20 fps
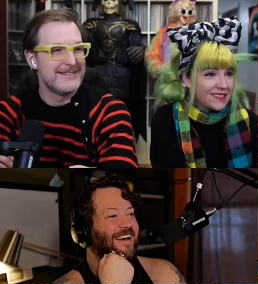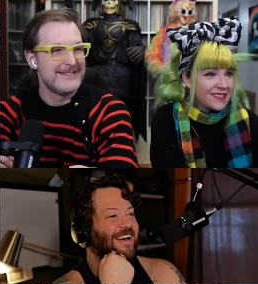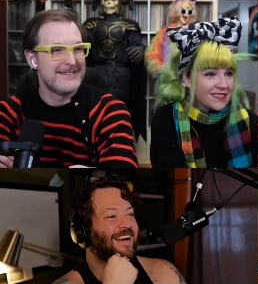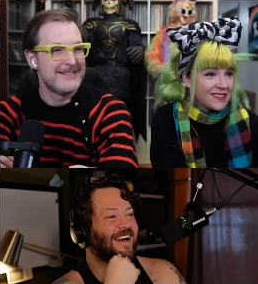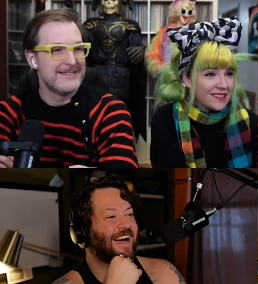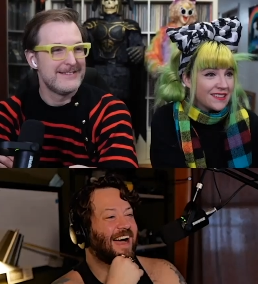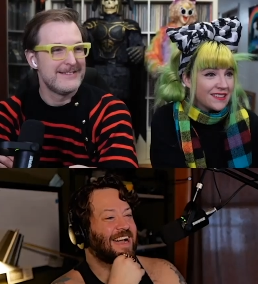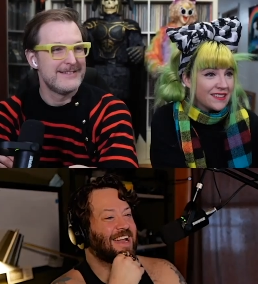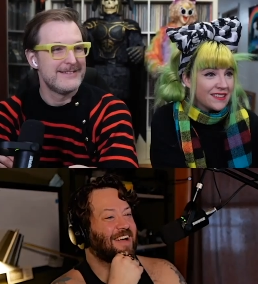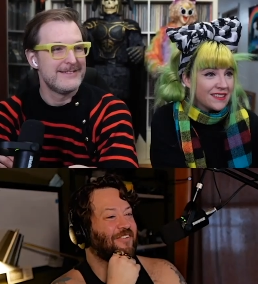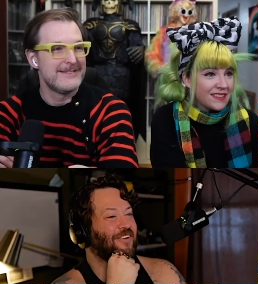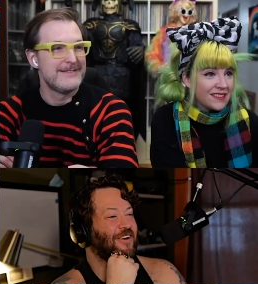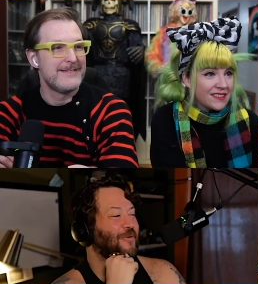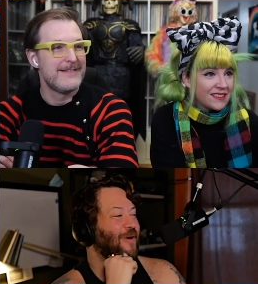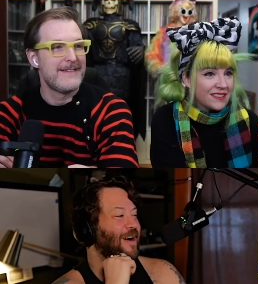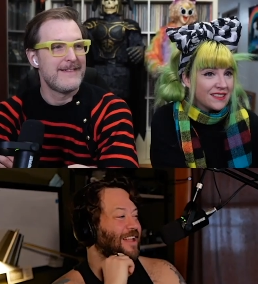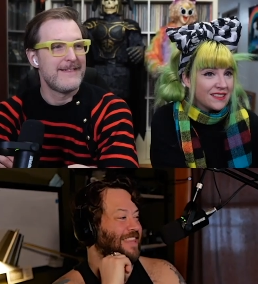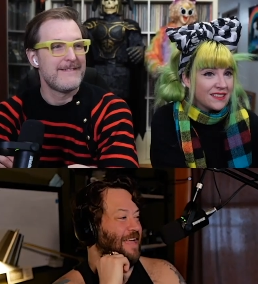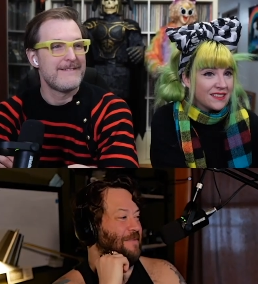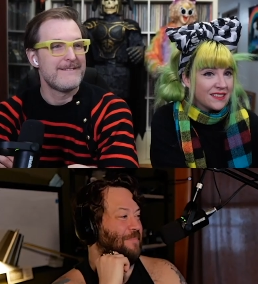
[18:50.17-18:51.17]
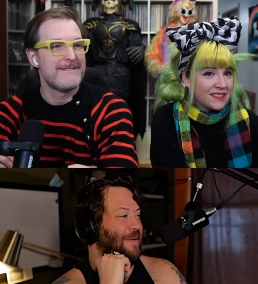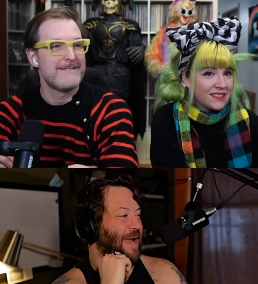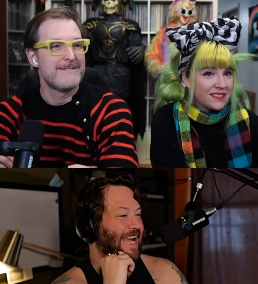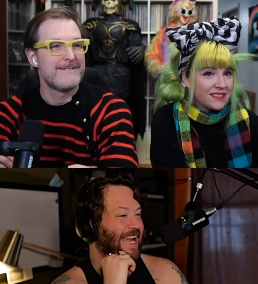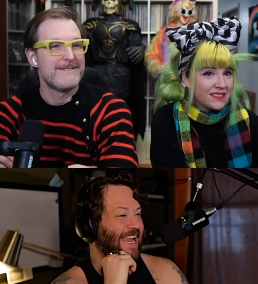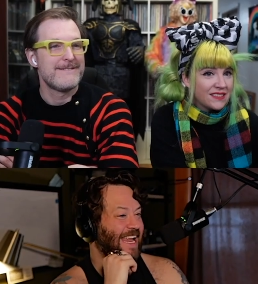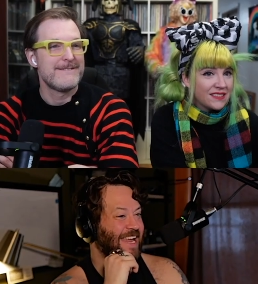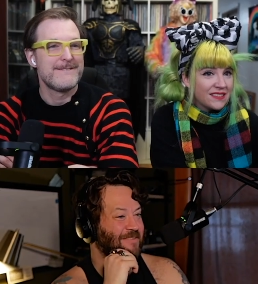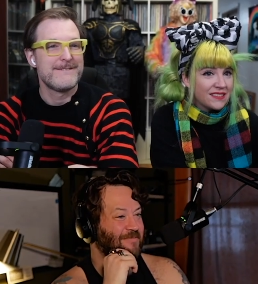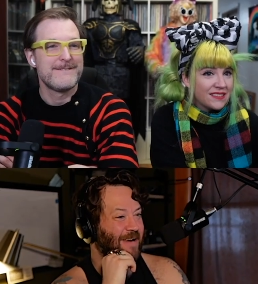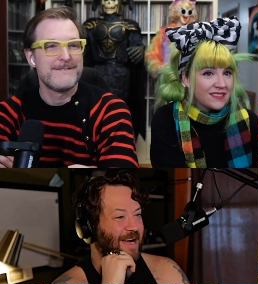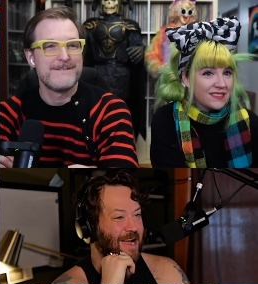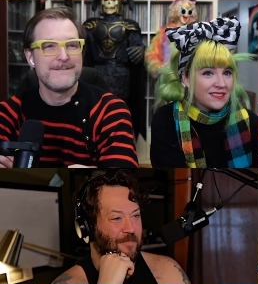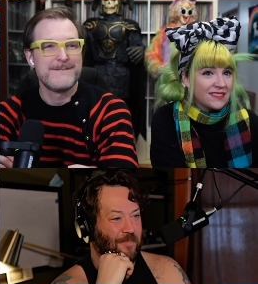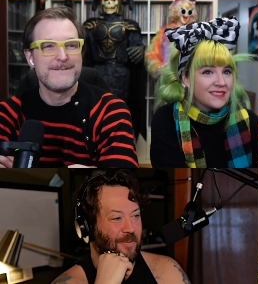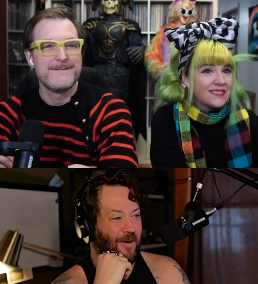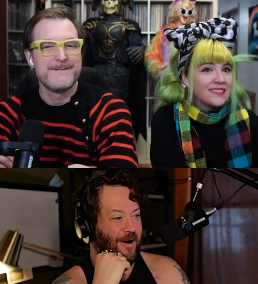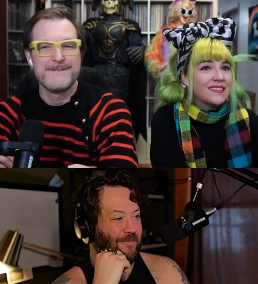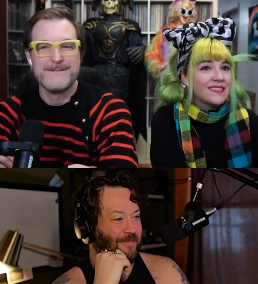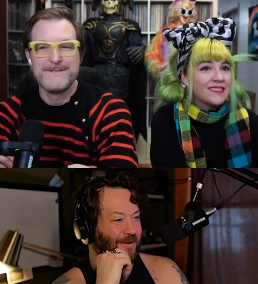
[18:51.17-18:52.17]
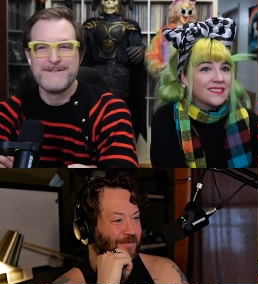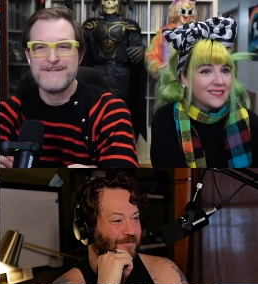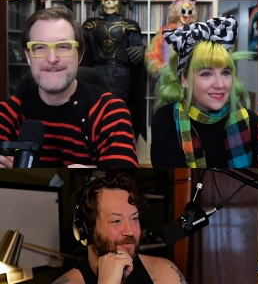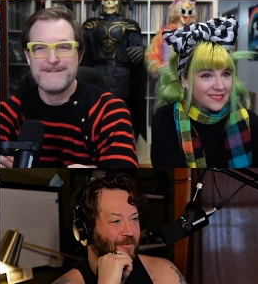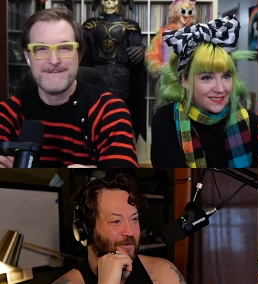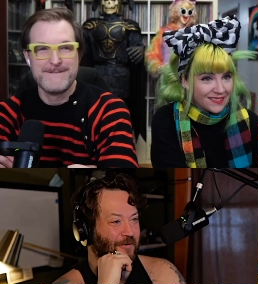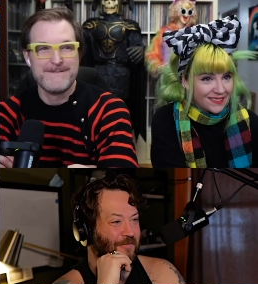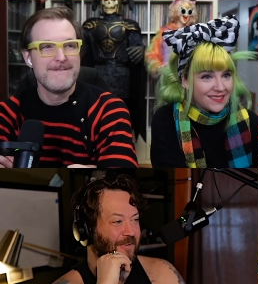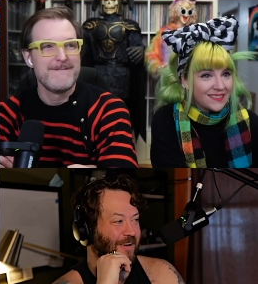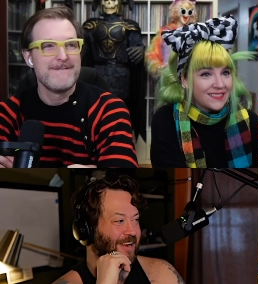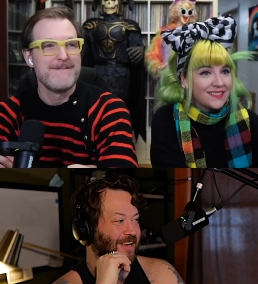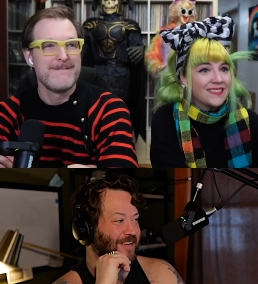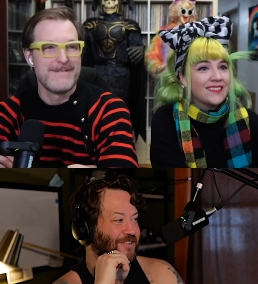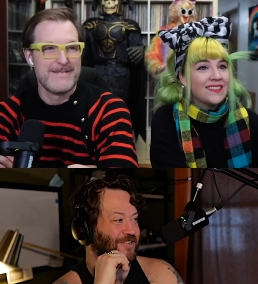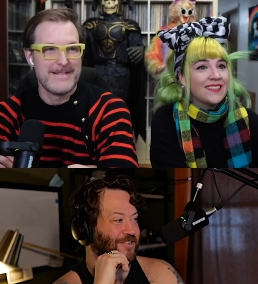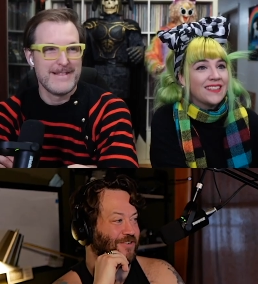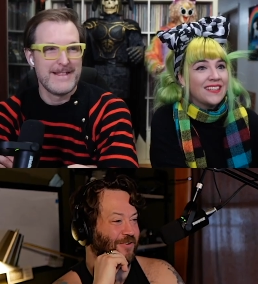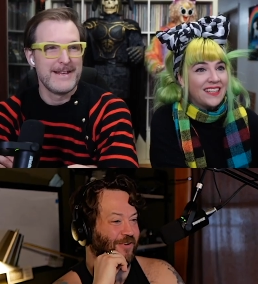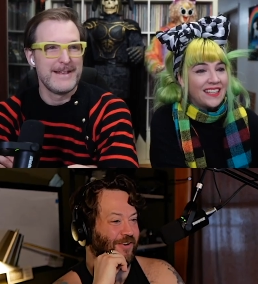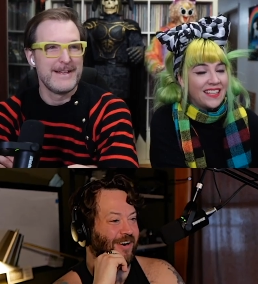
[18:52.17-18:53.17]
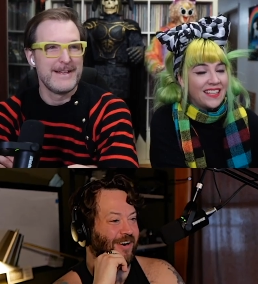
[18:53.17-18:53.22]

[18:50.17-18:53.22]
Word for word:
Speaker 1: I definitely want that painting in my apartment for fucking sure.